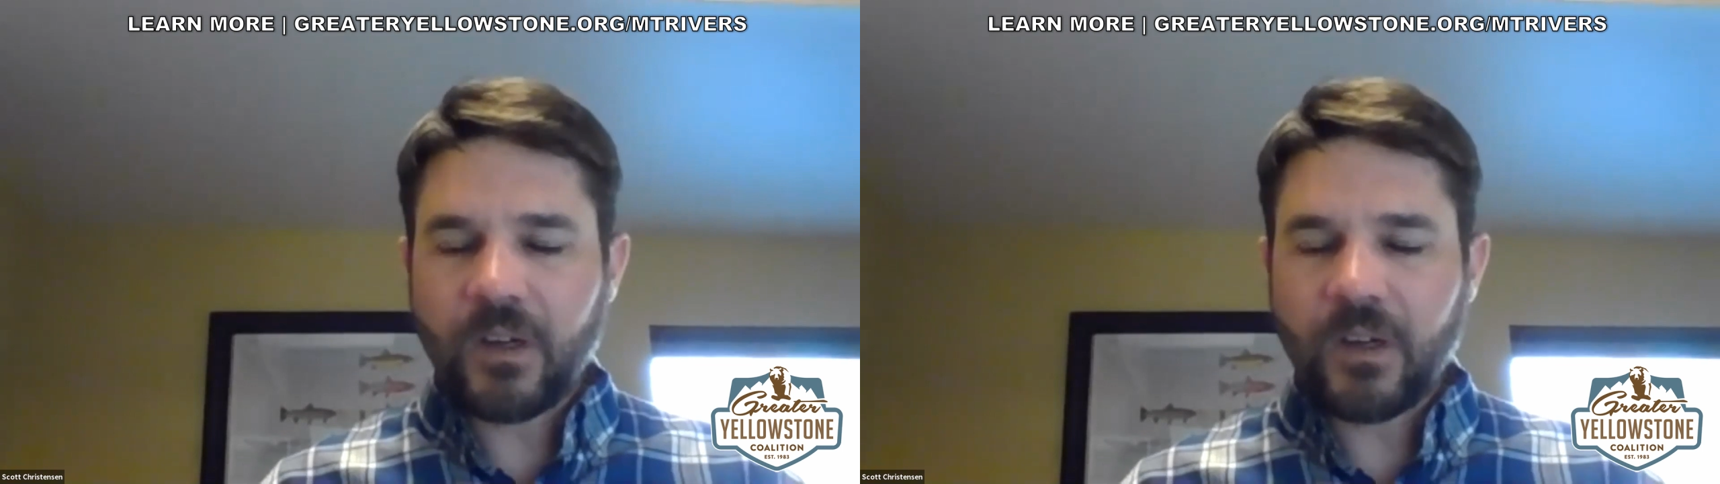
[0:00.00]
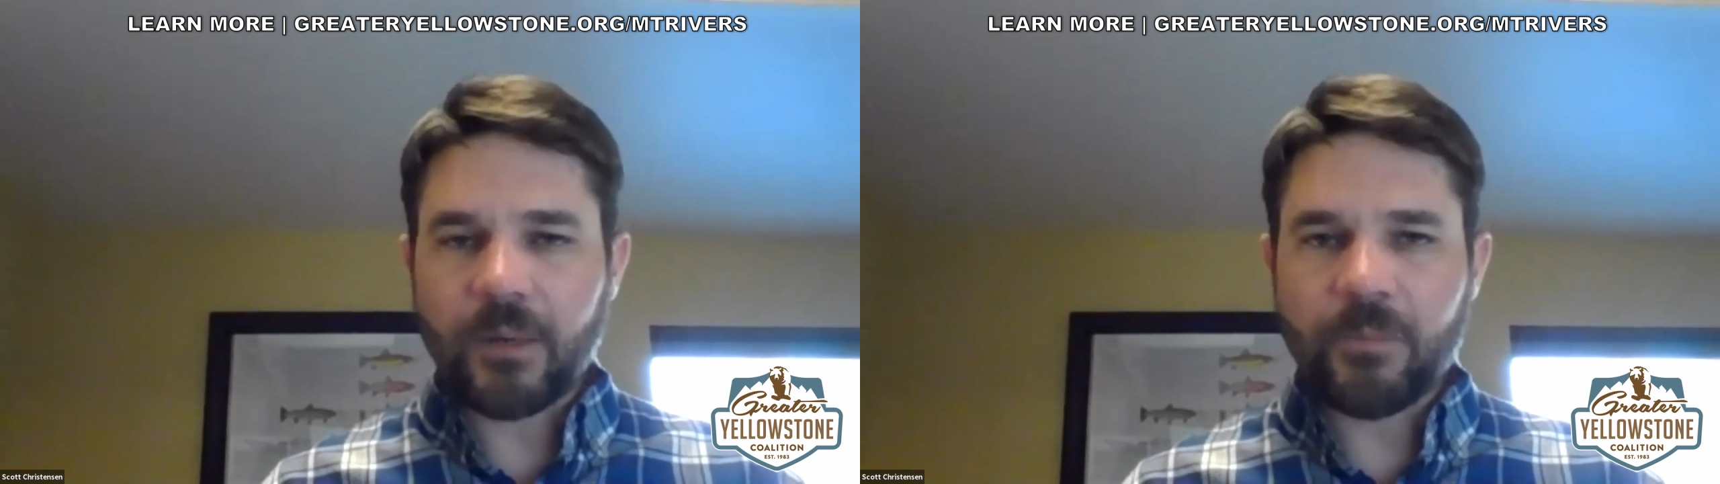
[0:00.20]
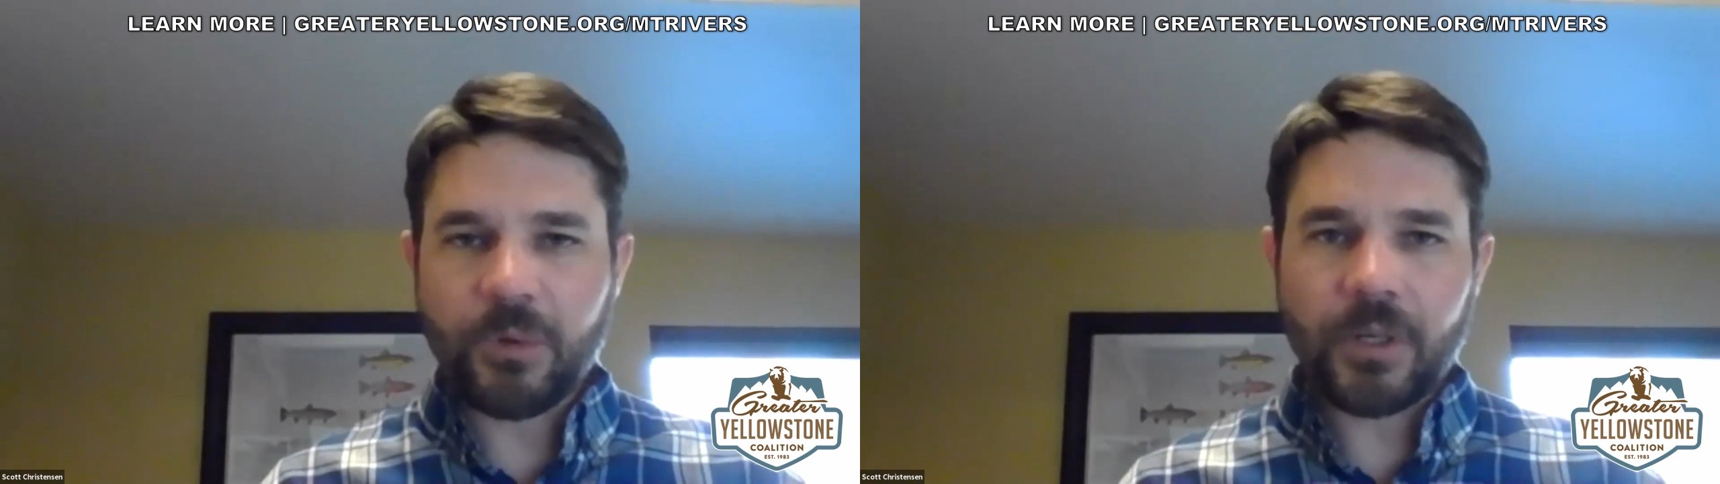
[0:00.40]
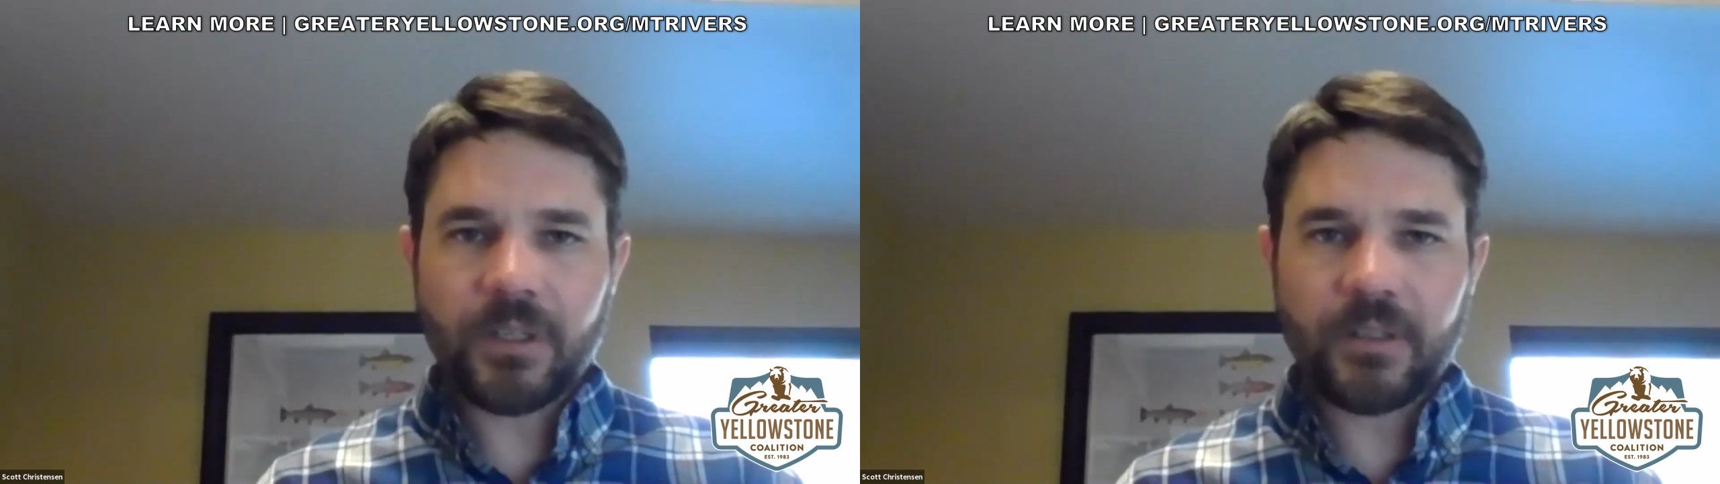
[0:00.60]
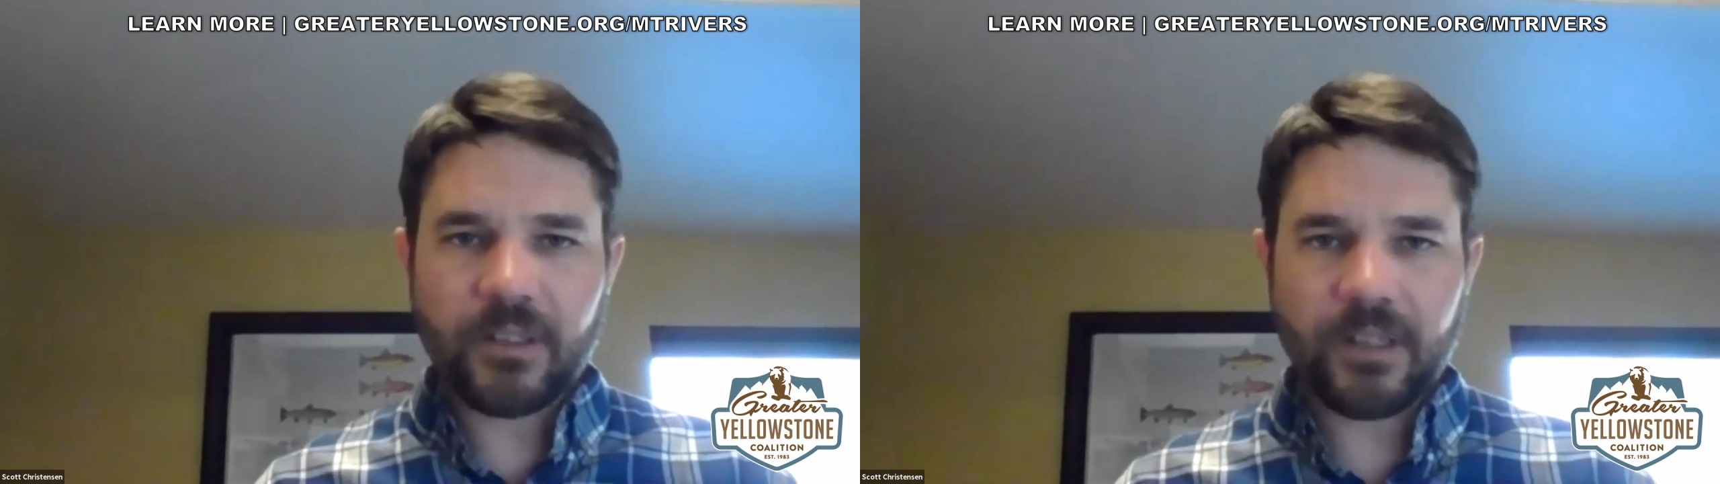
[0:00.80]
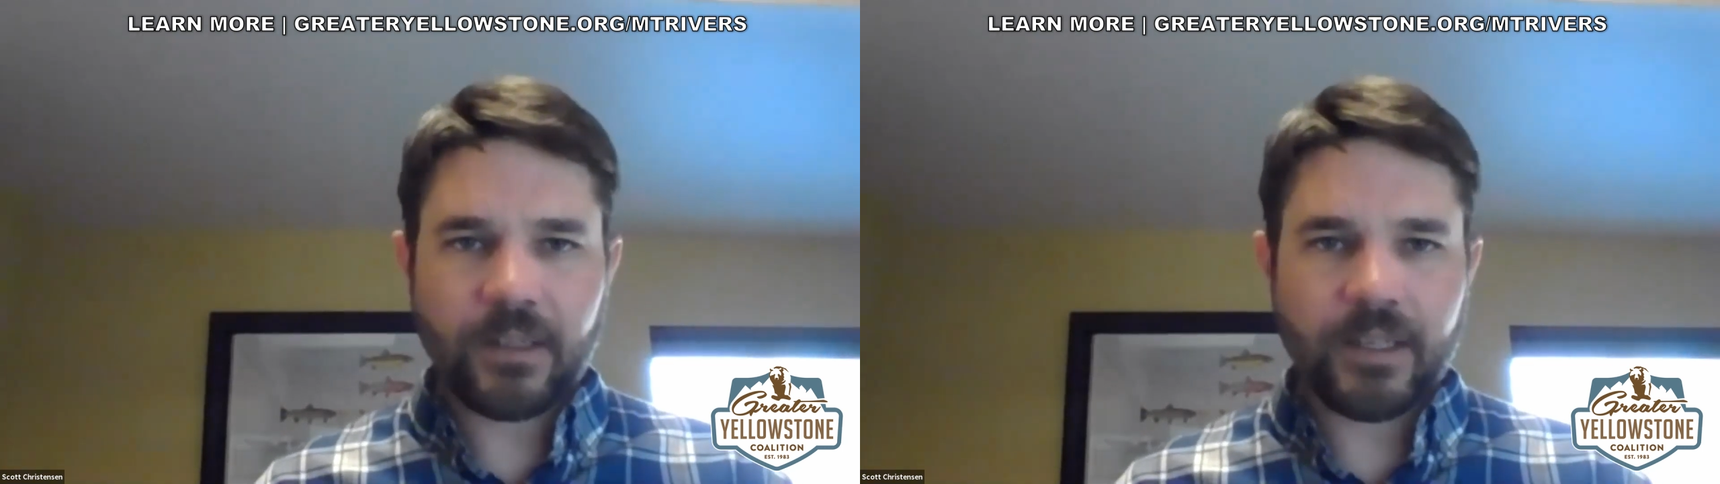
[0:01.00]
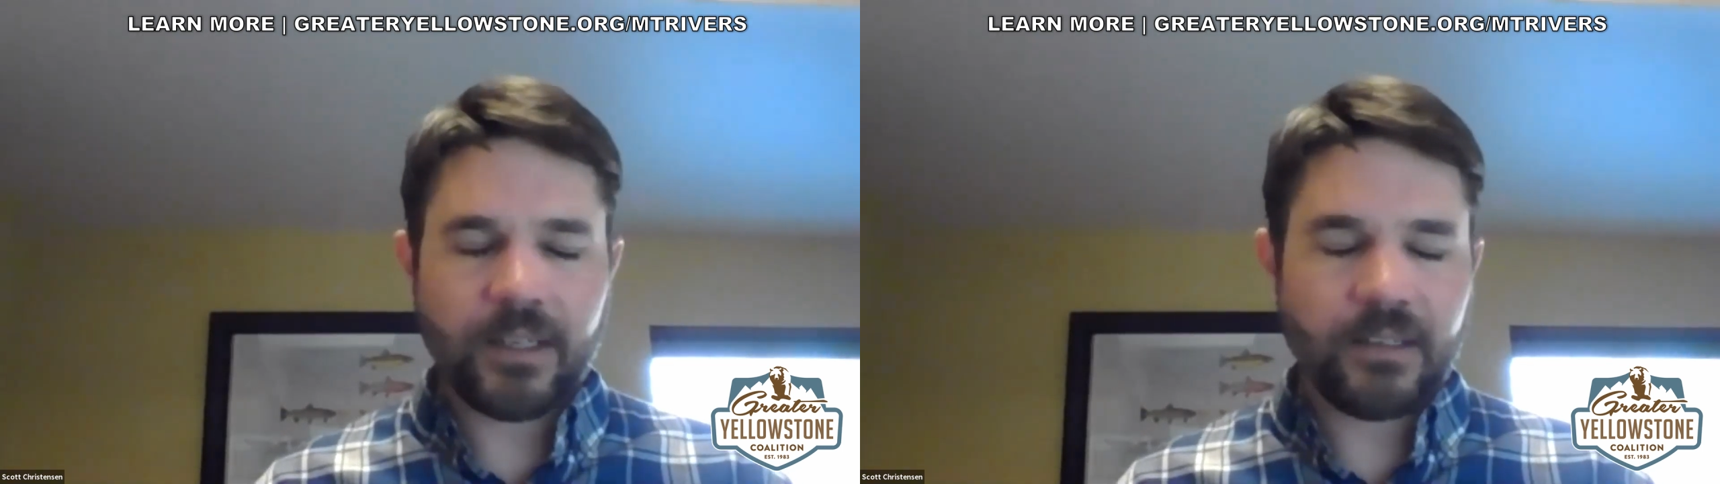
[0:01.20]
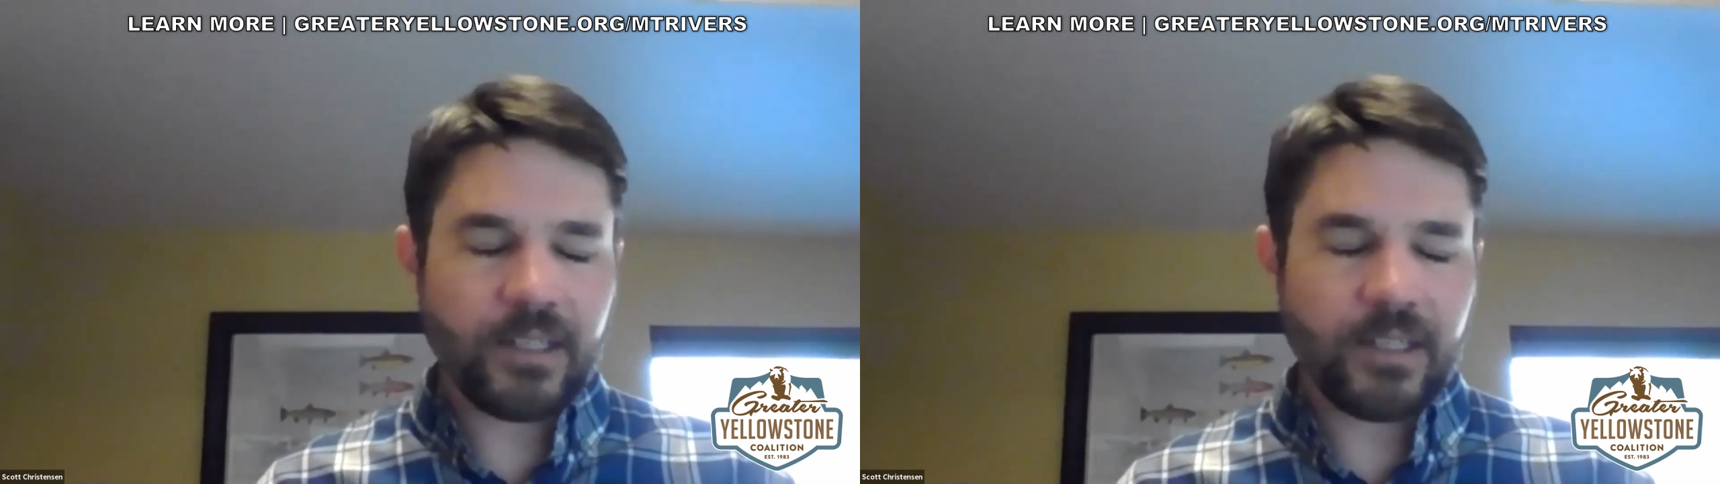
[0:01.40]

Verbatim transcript: on board uh, and